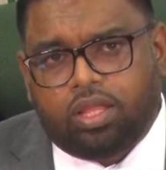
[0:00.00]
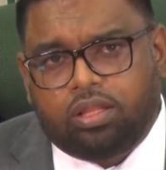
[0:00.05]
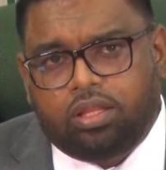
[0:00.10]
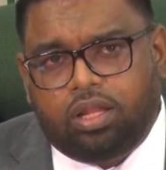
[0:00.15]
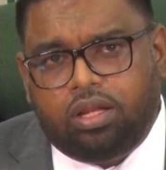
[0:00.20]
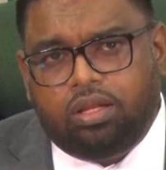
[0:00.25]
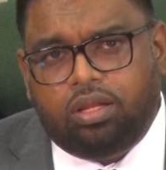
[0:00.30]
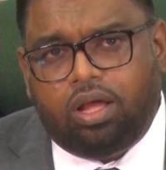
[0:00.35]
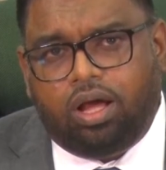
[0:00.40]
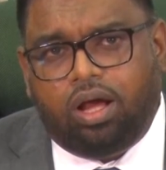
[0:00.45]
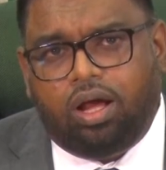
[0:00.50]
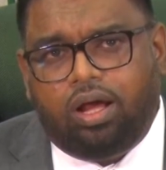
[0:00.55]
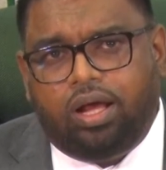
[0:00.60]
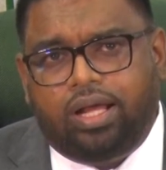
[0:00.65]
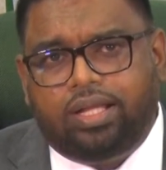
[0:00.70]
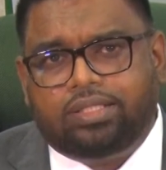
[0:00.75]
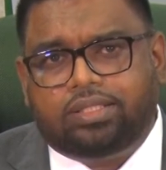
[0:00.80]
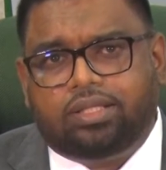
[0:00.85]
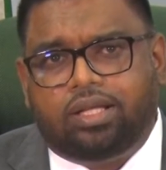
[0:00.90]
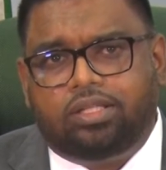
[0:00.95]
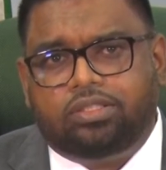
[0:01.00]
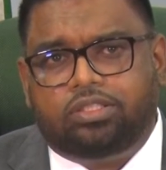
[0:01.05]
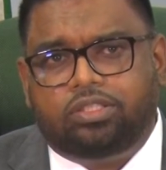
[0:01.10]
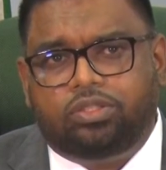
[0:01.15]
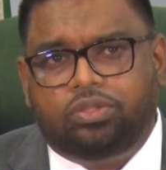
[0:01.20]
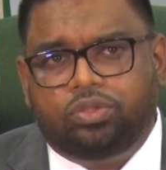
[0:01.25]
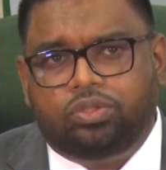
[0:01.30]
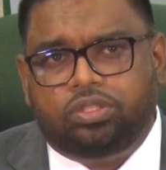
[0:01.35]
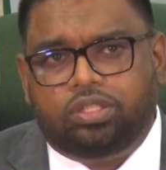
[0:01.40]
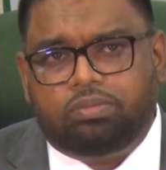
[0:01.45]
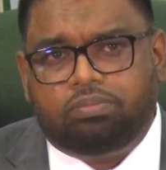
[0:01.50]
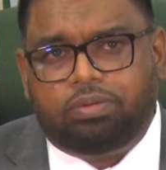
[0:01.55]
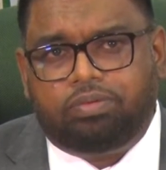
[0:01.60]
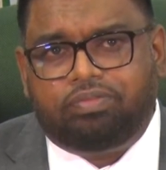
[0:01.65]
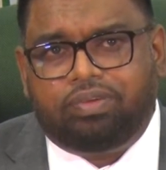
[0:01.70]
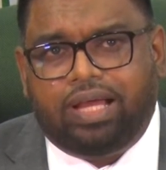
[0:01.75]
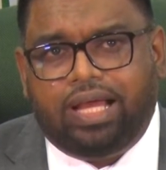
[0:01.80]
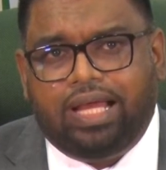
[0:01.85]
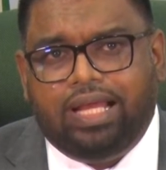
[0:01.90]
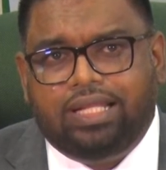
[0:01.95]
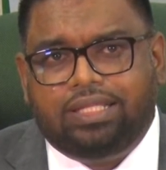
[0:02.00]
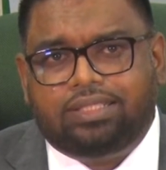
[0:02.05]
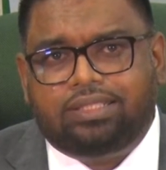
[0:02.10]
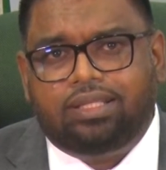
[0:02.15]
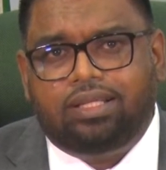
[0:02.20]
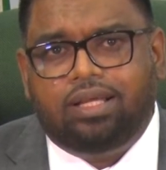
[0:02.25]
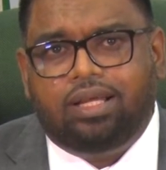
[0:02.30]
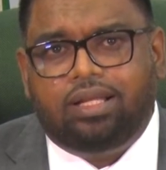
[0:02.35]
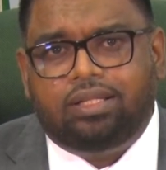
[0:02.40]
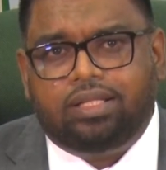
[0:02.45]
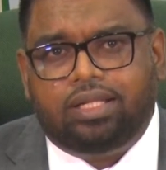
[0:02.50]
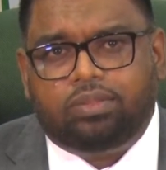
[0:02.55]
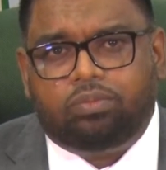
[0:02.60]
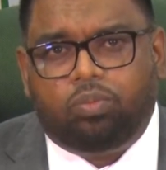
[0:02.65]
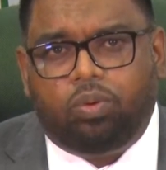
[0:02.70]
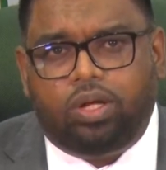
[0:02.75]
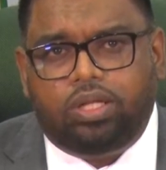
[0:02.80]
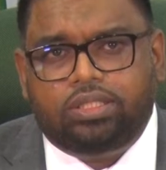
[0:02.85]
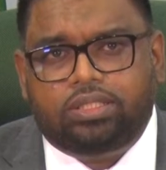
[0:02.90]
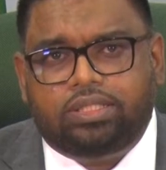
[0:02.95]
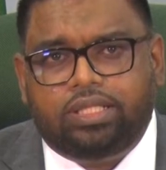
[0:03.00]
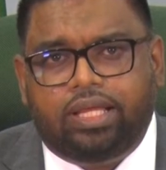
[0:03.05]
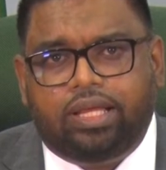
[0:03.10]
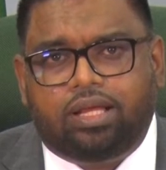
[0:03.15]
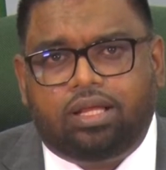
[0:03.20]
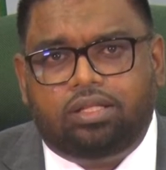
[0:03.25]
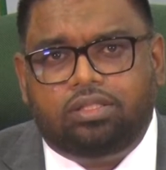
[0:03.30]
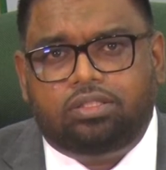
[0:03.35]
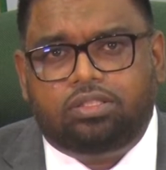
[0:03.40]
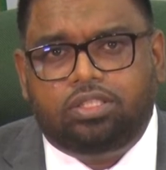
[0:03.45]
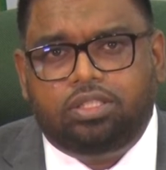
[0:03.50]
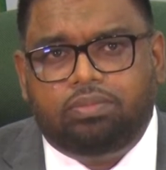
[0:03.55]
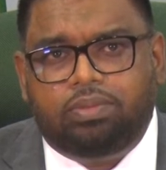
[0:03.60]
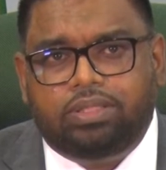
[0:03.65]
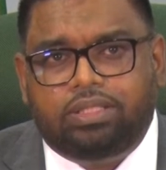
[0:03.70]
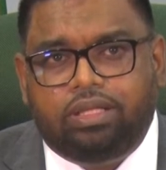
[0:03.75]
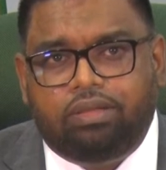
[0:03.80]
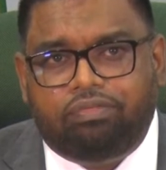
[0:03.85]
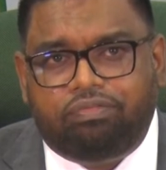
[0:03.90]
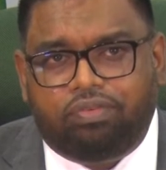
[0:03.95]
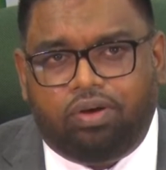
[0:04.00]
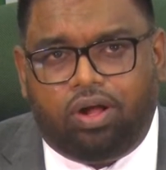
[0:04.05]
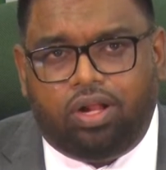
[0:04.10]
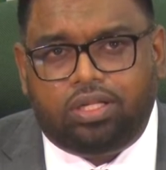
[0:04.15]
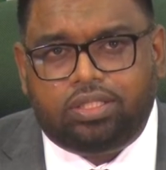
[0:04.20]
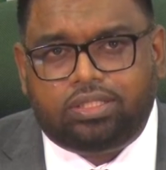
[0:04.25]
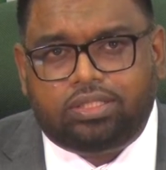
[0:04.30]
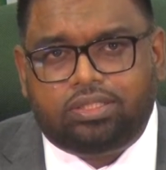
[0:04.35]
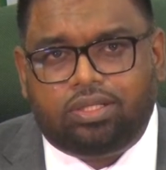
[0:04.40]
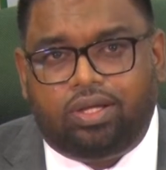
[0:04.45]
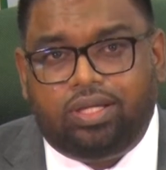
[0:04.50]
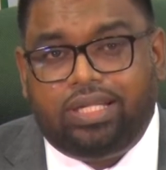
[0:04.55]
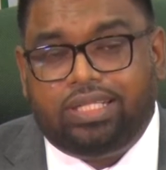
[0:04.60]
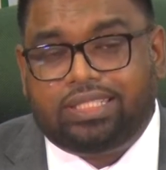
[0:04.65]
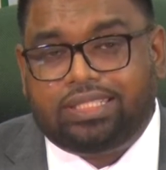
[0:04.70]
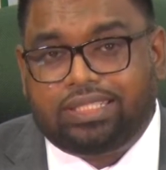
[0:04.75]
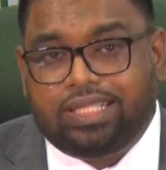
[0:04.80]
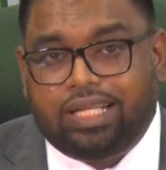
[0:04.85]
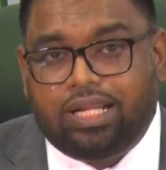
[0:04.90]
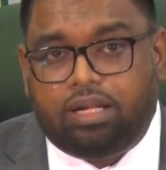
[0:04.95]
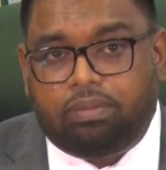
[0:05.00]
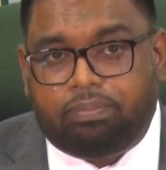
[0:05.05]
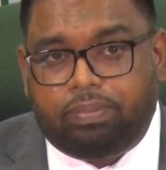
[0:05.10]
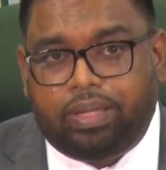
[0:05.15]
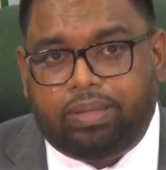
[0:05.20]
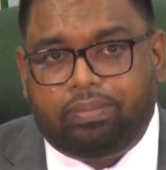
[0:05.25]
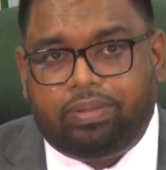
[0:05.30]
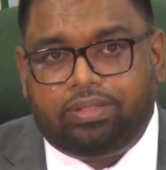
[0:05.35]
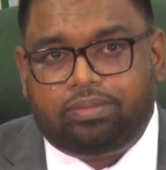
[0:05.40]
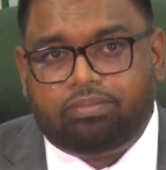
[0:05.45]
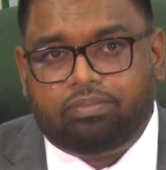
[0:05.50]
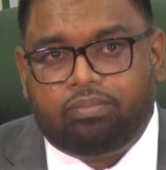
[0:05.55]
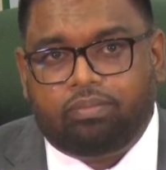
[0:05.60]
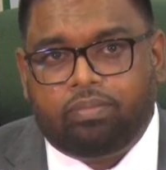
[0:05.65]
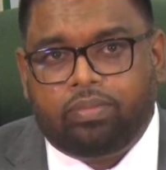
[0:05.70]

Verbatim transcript: the law as constituted provides that once a consumer defaults on a single payment,